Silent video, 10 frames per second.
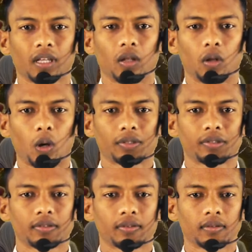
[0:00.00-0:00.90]
Lord,
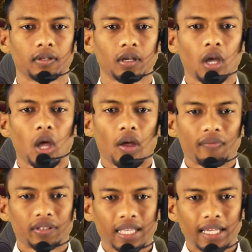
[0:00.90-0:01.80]

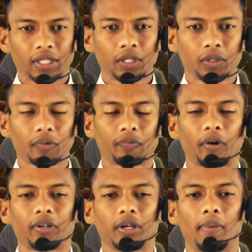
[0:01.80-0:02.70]
we thank you
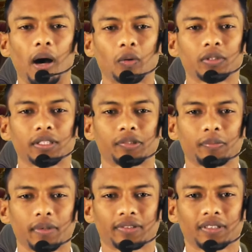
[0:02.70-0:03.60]
for your boundless
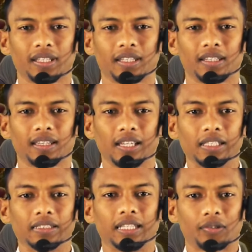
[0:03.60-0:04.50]
mercy
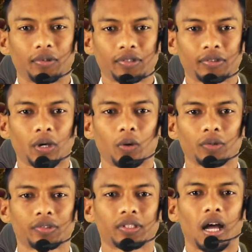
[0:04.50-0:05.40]
that
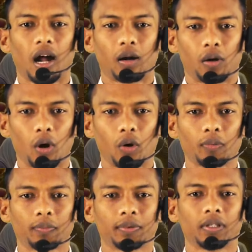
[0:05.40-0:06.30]
restores our
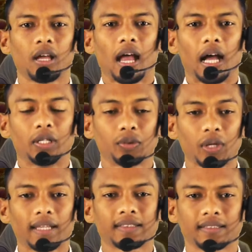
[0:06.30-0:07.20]
hope and
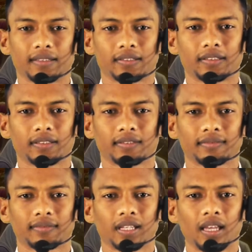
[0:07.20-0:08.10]
unites us.
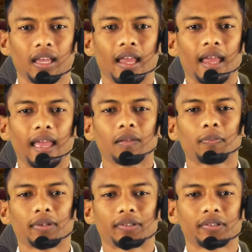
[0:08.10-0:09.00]

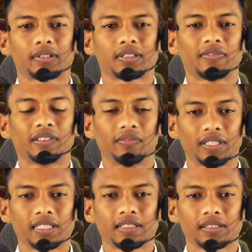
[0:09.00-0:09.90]
Help us with
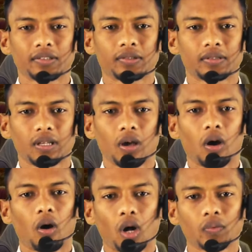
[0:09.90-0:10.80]
vigilance
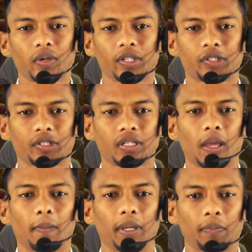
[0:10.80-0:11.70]
Always
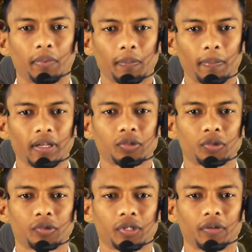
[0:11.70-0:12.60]
be prepared
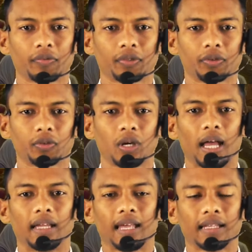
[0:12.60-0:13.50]
to serve you
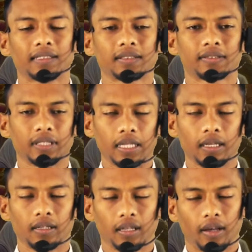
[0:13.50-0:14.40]
and others
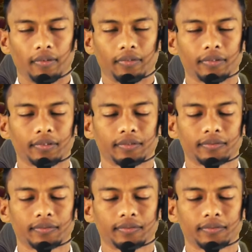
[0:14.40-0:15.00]
in love.